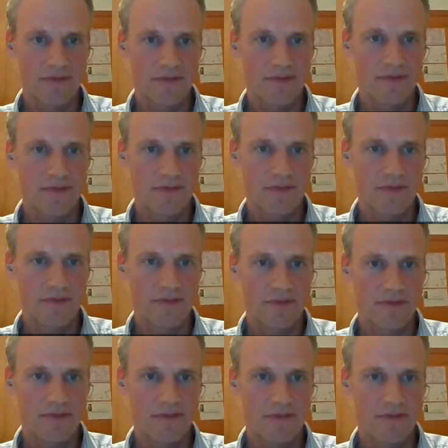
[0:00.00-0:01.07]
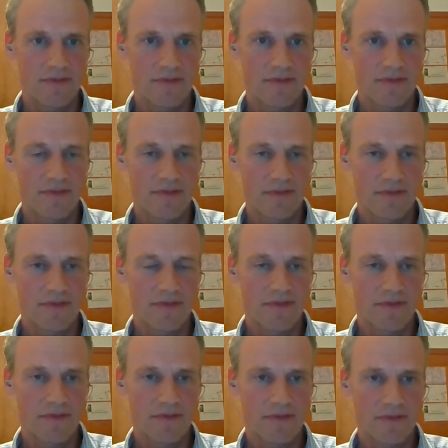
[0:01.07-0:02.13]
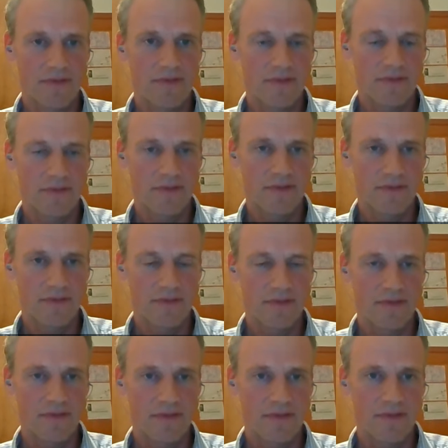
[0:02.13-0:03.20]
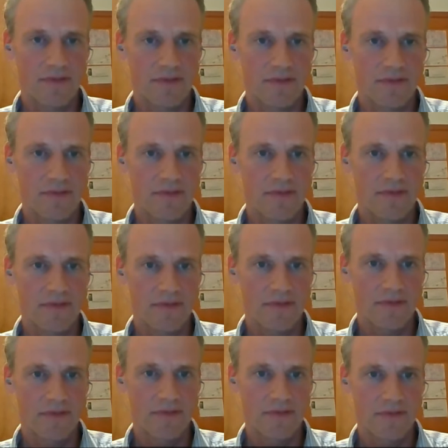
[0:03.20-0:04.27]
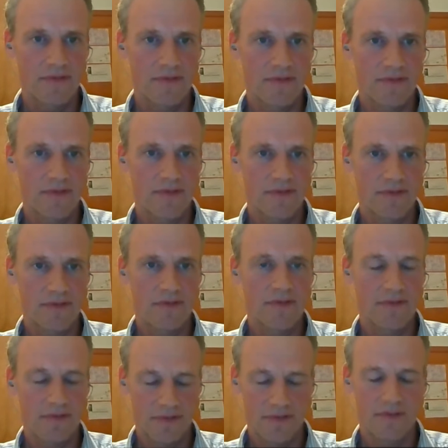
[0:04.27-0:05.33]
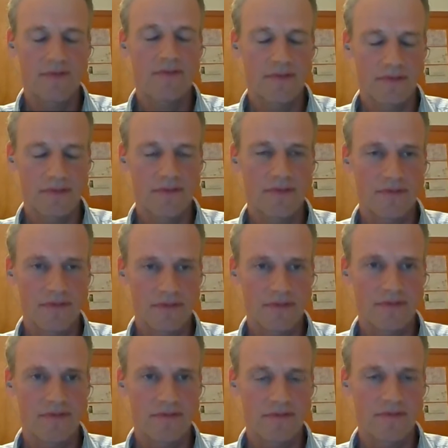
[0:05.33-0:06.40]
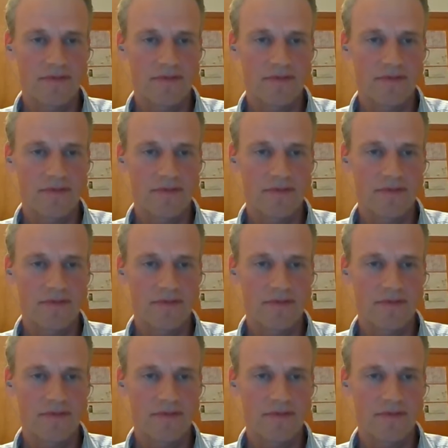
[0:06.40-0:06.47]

This person isn't speaking.